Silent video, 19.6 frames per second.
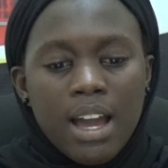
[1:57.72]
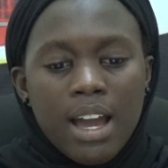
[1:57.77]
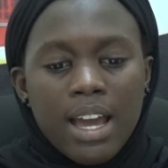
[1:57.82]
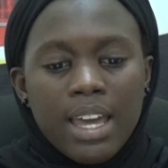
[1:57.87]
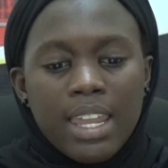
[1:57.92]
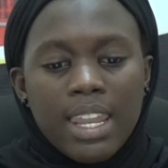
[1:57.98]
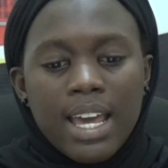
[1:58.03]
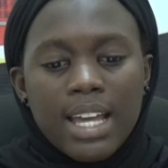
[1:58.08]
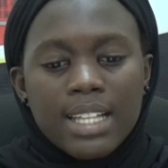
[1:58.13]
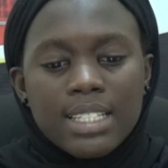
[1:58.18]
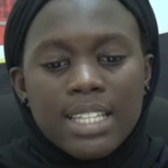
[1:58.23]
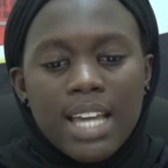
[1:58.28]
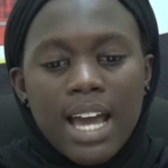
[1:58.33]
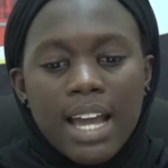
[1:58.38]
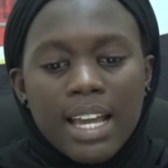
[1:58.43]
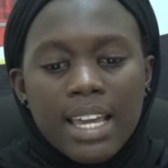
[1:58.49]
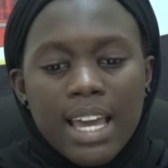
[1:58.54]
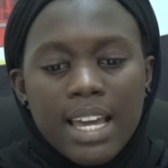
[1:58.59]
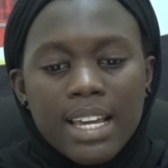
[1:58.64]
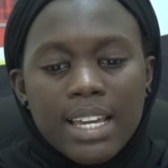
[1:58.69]
An
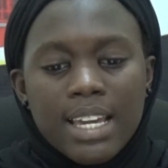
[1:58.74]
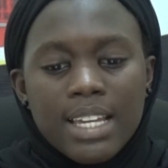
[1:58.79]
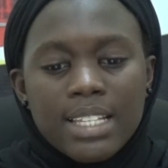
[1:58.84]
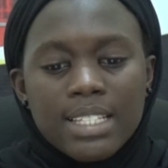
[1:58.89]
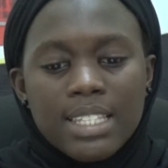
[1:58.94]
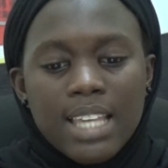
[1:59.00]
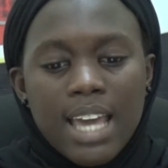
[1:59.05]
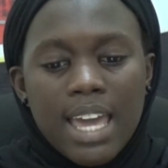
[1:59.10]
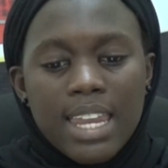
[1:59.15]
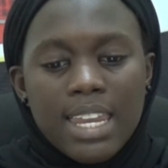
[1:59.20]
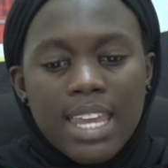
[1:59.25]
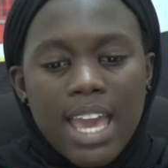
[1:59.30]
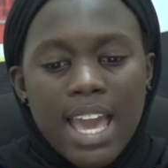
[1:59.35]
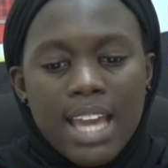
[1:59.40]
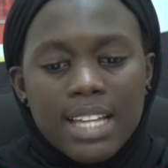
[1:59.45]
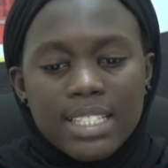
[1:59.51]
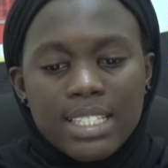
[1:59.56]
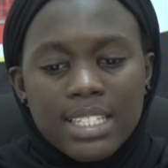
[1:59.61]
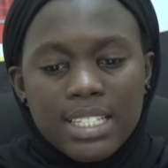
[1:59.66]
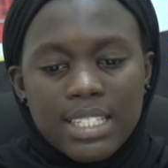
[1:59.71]
attack against any
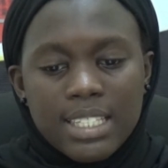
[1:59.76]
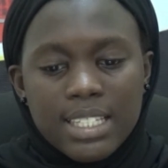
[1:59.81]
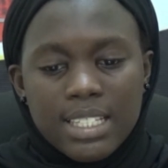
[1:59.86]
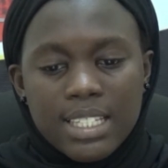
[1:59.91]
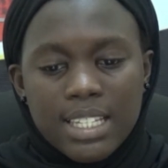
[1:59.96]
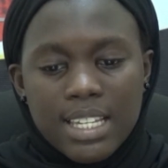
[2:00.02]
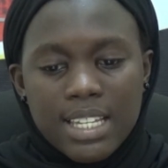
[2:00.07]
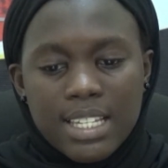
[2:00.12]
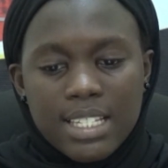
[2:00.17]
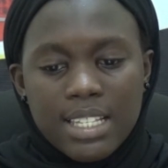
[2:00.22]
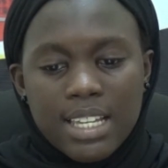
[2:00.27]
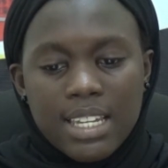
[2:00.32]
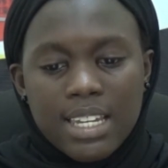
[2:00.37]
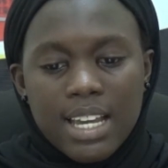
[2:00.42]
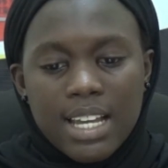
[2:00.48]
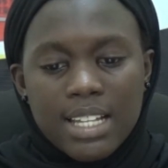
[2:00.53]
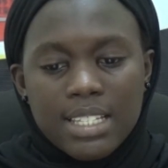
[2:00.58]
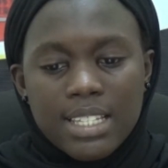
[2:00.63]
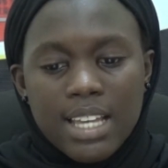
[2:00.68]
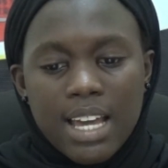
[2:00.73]
ethnicity is
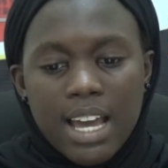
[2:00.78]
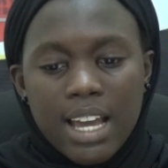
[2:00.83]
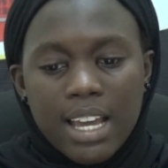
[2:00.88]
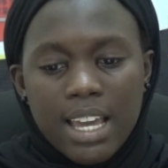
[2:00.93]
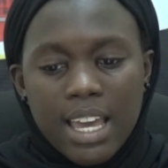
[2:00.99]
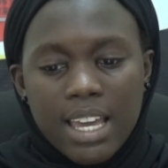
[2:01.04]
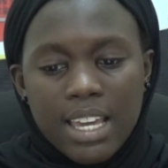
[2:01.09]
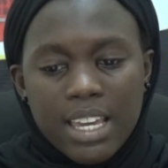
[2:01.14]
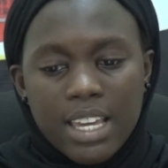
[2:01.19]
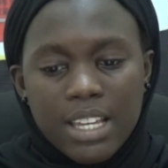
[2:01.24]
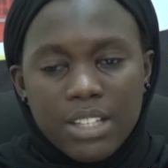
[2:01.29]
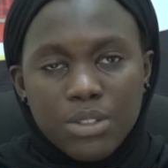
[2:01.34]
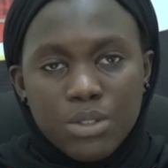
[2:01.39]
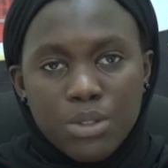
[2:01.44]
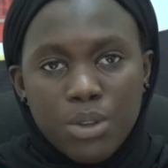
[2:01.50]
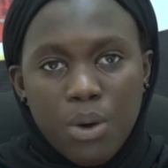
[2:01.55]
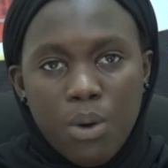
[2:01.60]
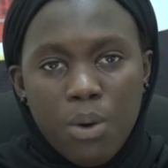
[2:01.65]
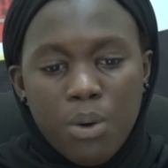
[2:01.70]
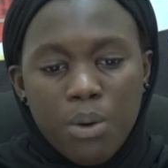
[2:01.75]
an attack
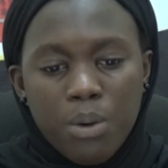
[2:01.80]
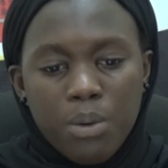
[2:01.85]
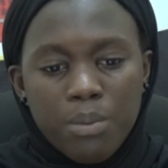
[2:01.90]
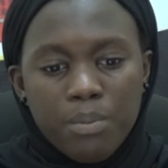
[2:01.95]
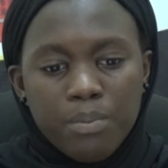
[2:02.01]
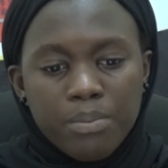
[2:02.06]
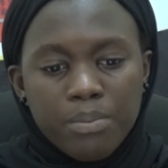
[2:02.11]
against all.